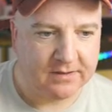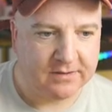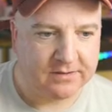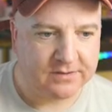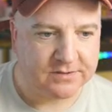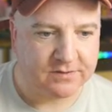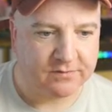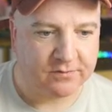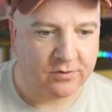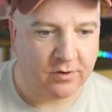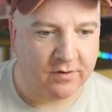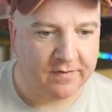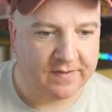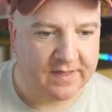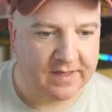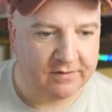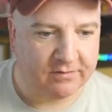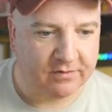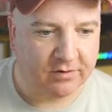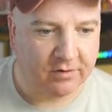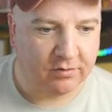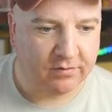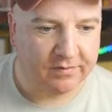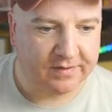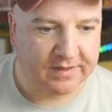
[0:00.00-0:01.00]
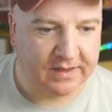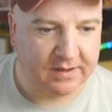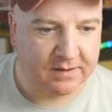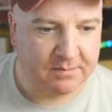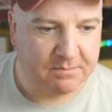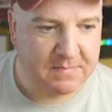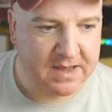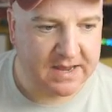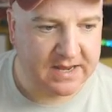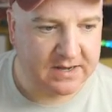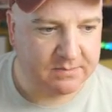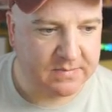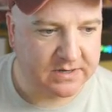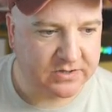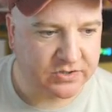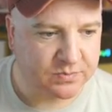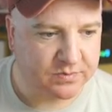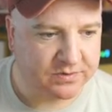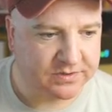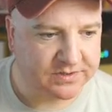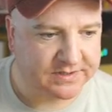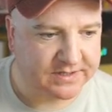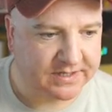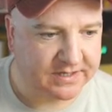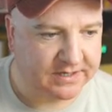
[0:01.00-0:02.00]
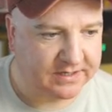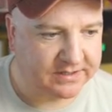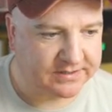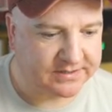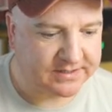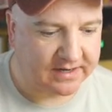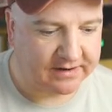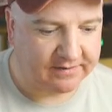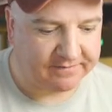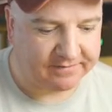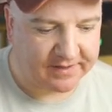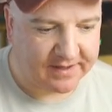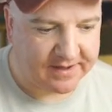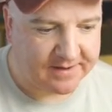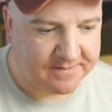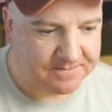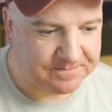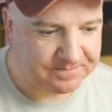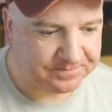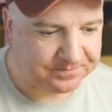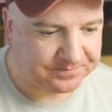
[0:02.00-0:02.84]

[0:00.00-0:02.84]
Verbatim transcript: So oh, there are all the main measurements that you need to have there.